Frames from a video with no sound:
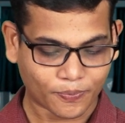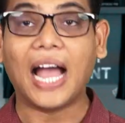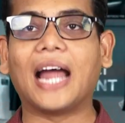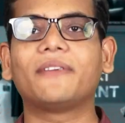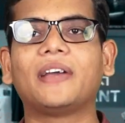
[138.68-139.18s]

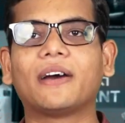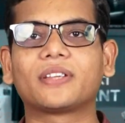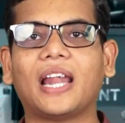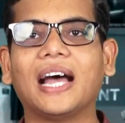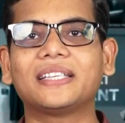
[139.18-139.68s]
And we have
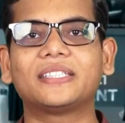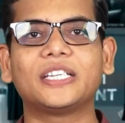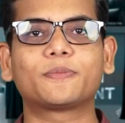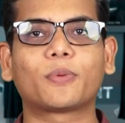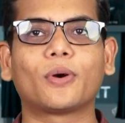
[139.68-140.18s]
launched
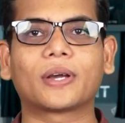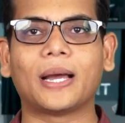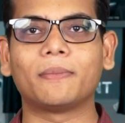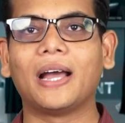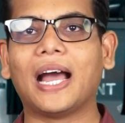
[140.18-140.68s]
this program